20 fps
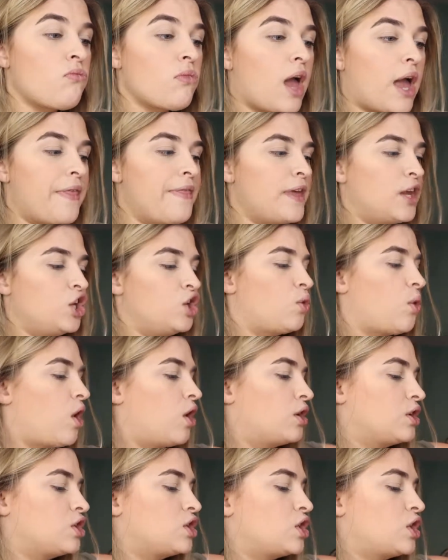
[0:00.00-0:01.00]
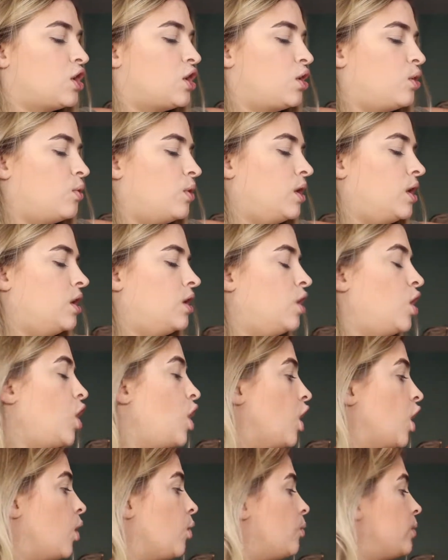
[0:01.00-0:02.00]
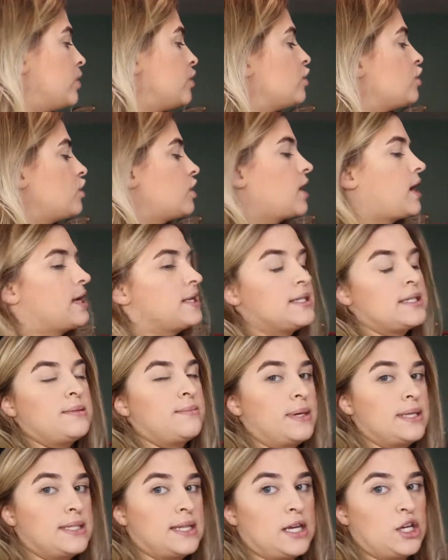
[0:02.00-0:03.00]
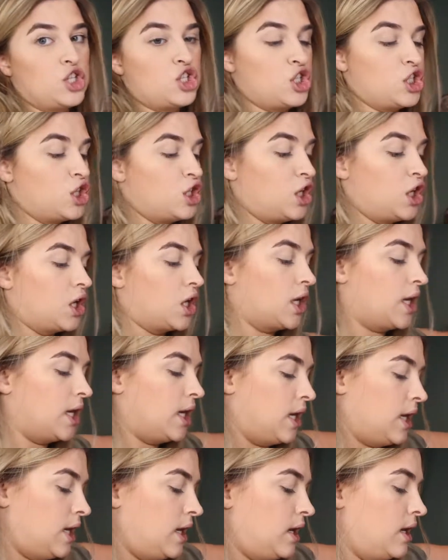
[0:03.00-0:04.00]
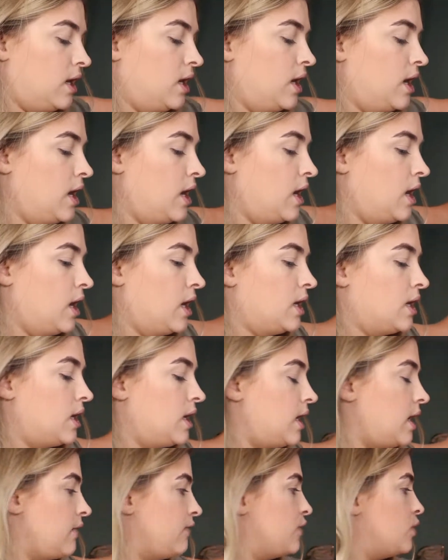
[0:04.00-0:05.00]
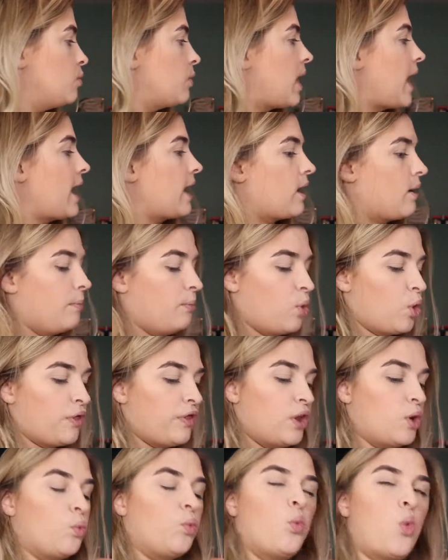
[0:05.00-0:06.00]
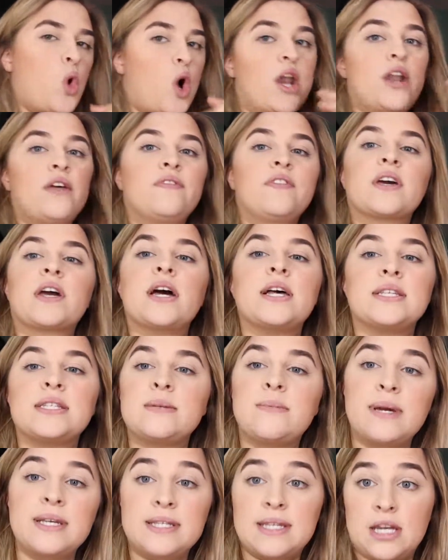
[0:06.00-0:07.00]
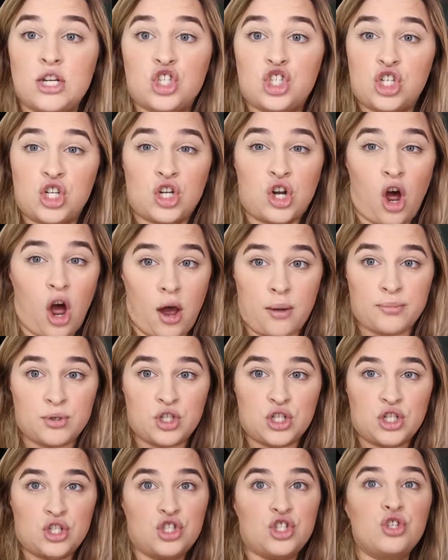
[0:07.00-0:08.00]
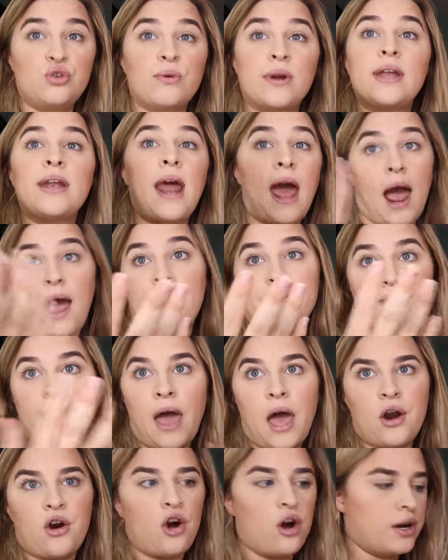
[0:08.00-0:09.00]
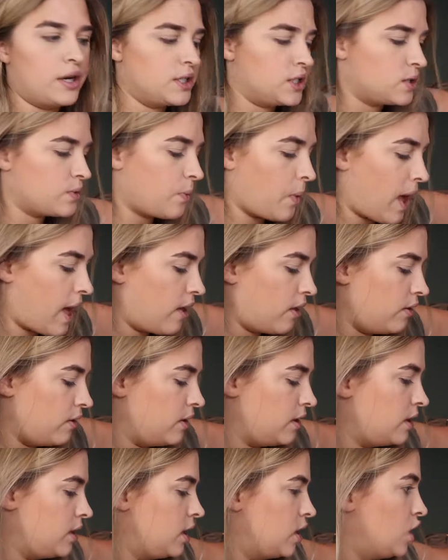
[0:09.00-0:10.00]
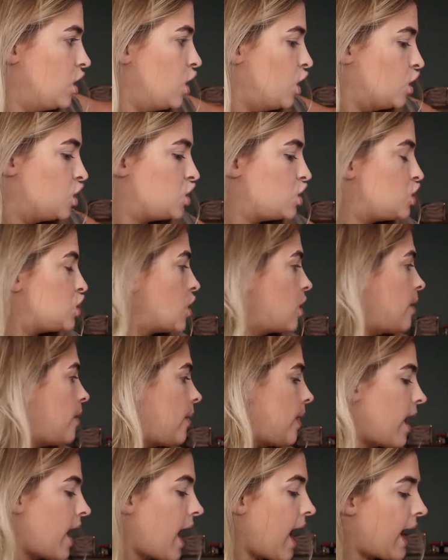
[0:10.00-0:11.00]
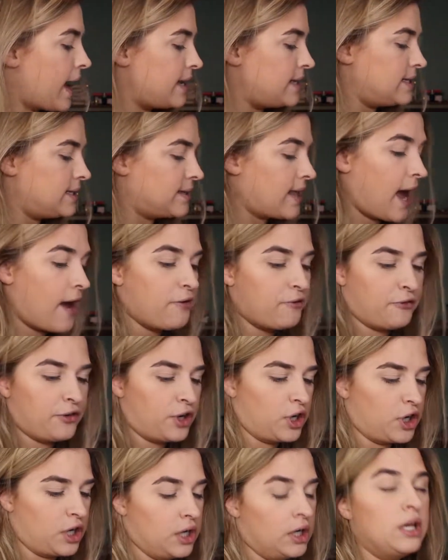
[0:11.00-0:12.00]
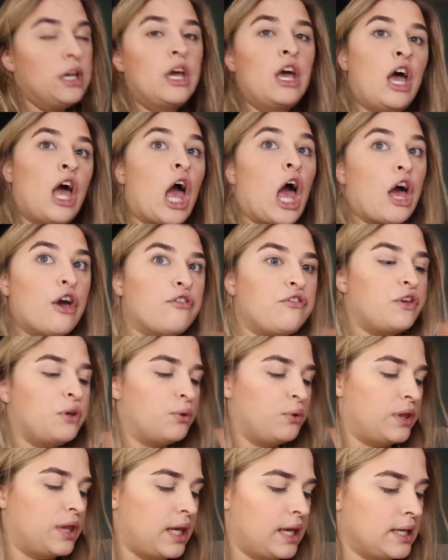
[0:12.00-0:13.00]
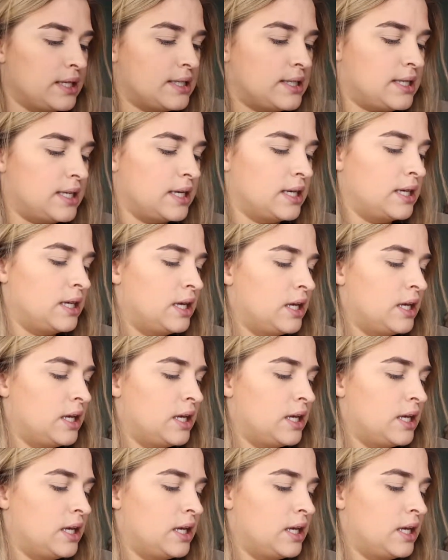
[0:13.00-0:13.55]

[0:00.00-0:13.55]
But then you also, with your customization, can, if you like more than one of the customization options, you can add that on as well. So I did that for a few things.